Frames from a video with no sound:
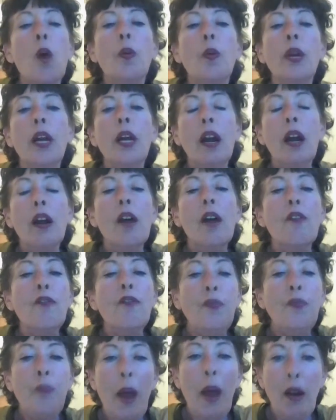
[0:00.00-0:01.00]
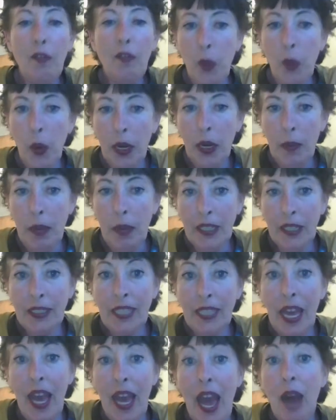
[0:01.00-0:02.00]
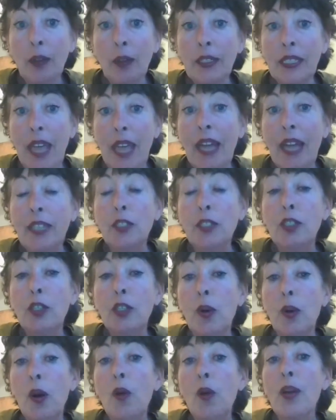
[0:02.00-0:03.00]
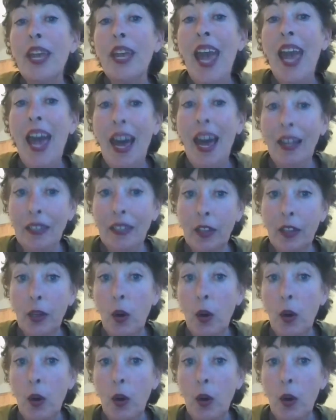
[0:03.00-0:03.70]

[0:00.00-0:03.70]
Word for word: We are about 40 minutes outside to Ocala,